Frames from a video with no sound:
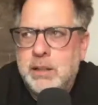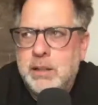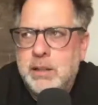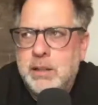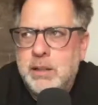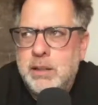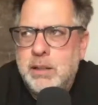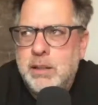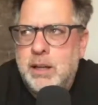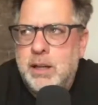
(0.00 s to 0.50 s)

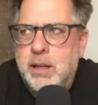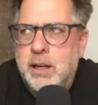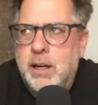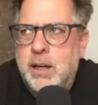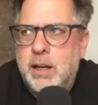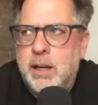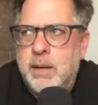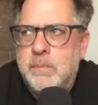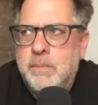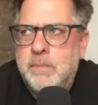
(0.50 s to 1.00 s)

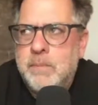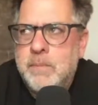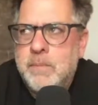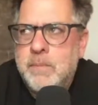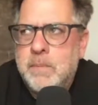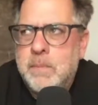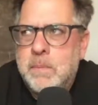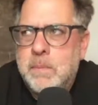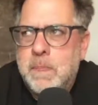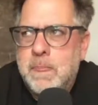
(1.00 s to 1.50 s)

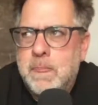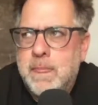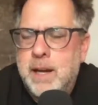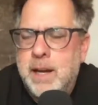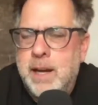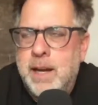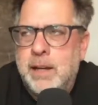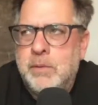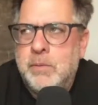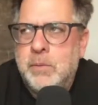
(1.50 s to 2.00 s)

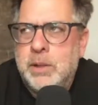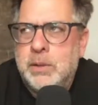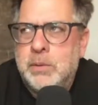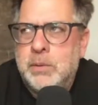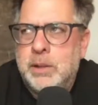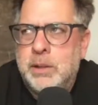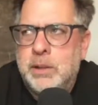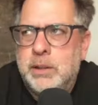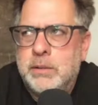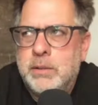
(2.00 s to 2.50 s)
And we
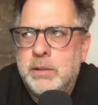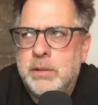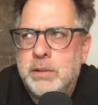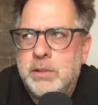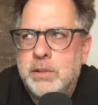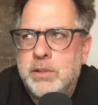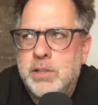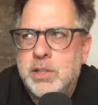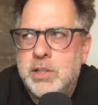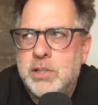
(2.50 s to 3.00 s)
were
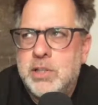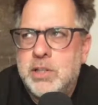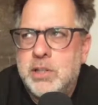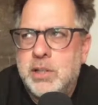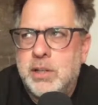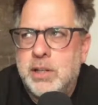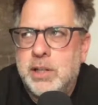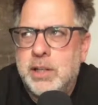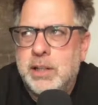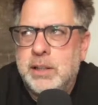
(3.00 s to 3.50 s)
just
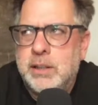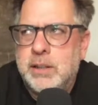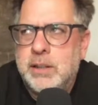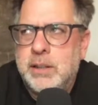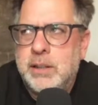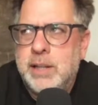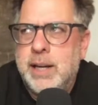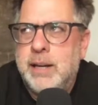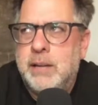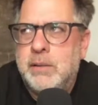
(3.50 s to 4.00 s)
starting,
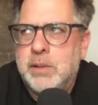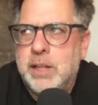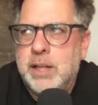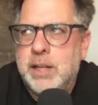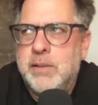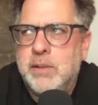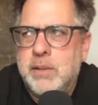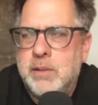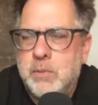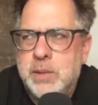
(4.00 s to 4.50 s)
yeah,
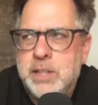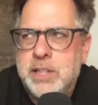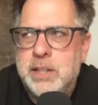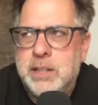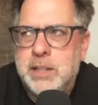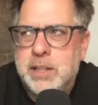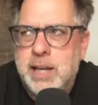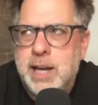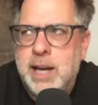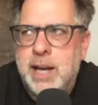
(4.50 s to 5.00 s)
we did
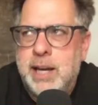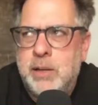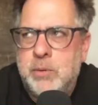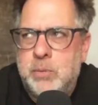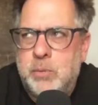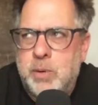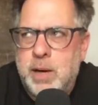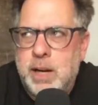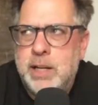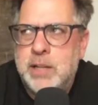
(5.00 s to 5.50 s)
the A
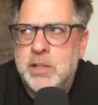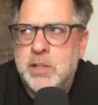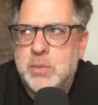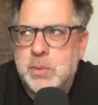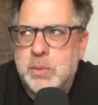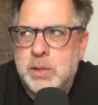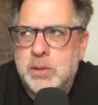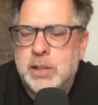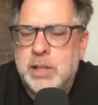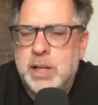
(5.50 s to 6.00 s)
right as we
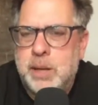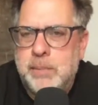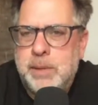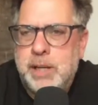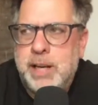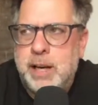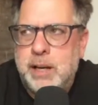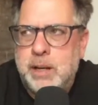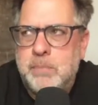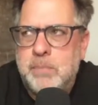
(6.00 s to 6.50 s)
were coming
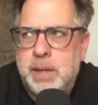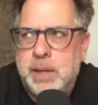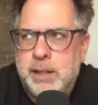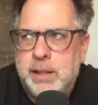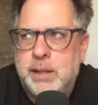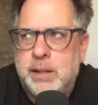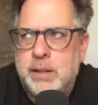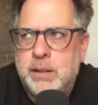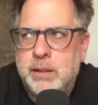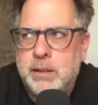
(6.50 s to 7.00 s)
out of
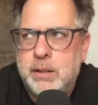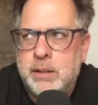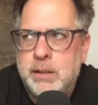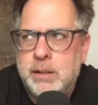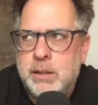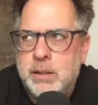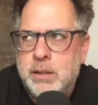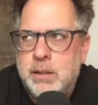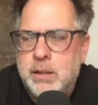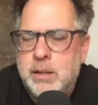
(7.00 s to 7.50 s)
beta.
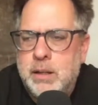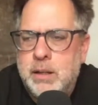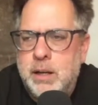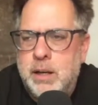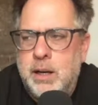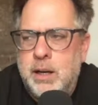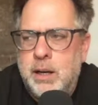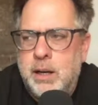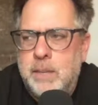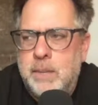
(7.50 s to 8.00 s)

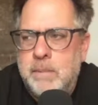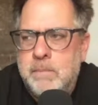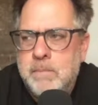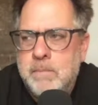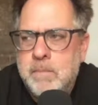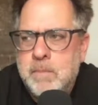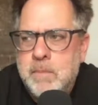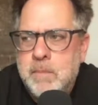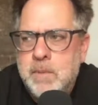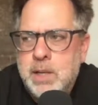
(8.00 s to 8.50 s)

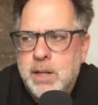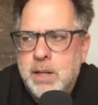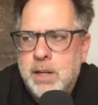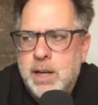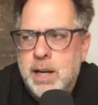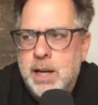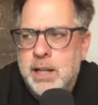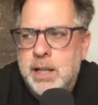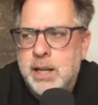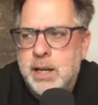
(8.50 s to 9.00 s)

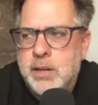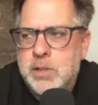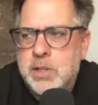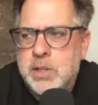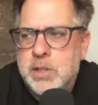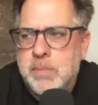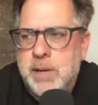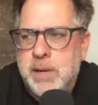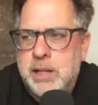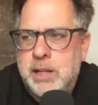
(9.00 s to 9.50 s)
And then it was
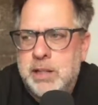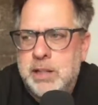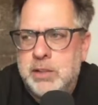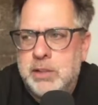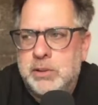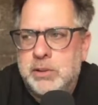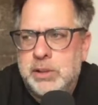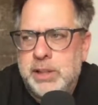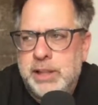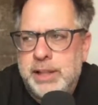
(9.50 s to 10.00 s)
about a
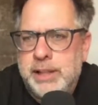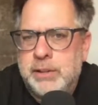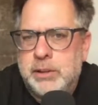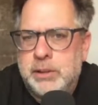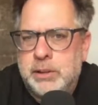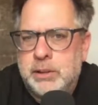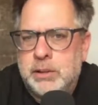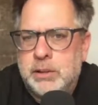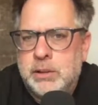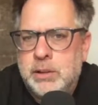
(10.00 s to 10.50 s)
year
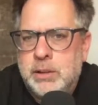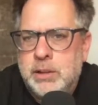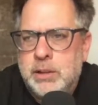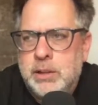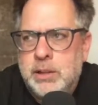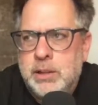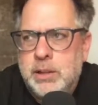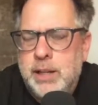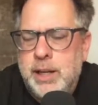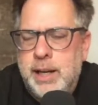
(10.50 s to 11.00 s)
later,
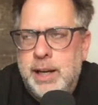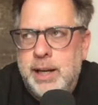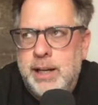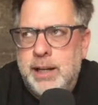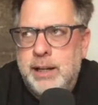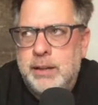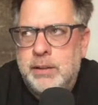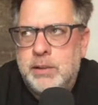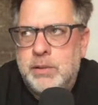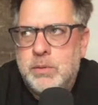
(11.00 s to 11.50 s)

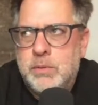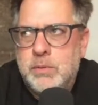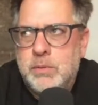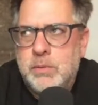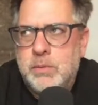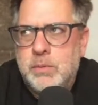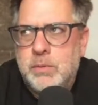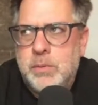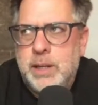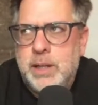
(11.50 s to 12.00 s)
and
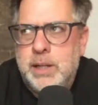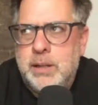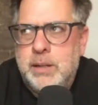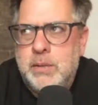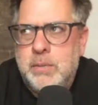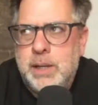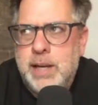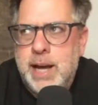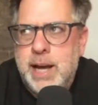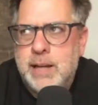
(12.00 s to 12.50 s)
we had